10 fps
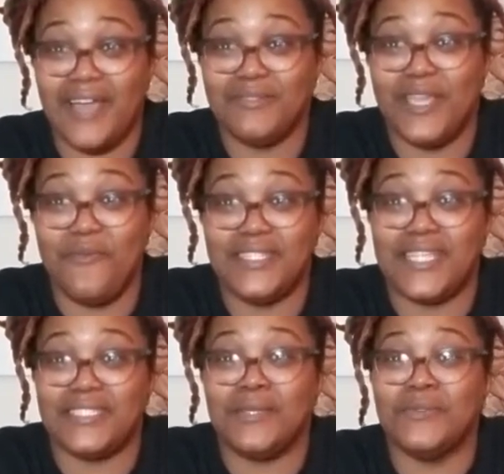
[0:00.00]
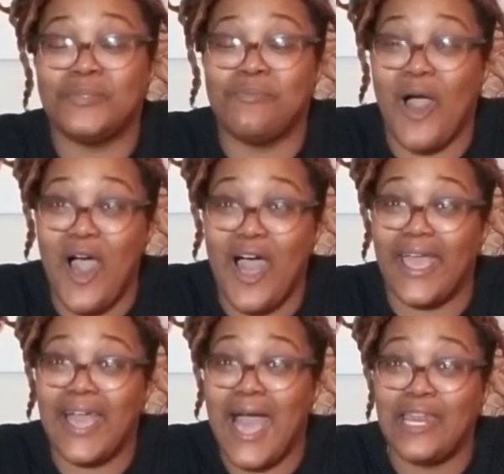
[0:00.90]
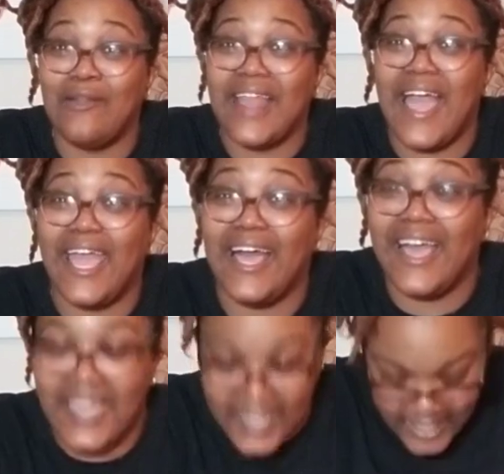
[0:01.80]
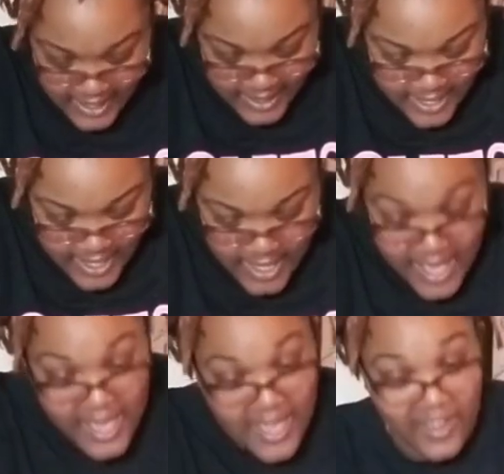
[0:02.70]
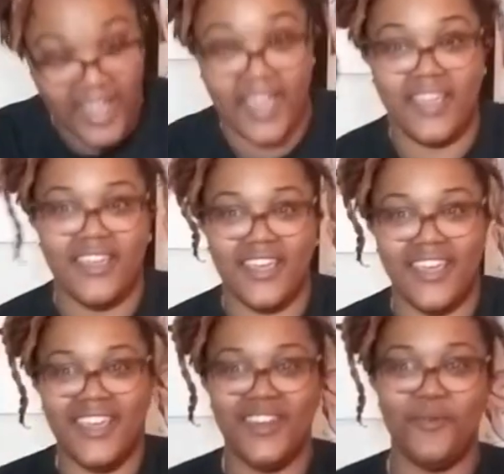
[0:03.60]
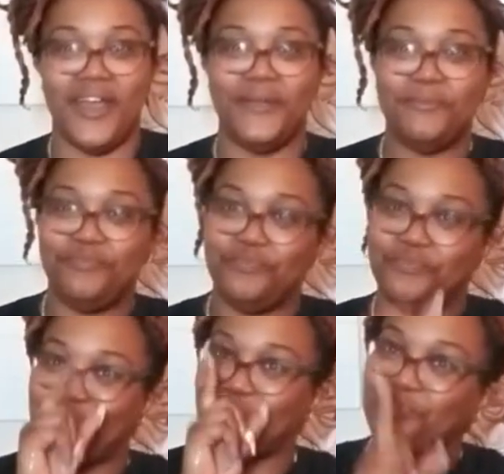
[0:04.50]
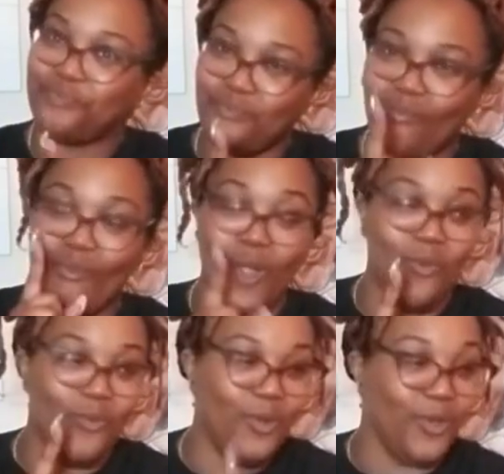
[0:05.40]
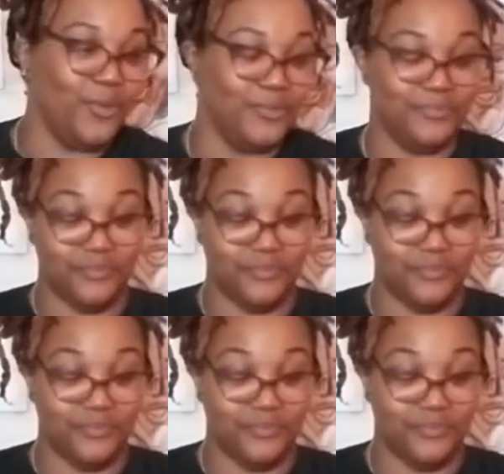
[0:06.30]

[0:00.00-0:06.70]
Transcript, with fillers: I was getting ready to say no sport. God don't like ugly. Okay, anyway. Woo!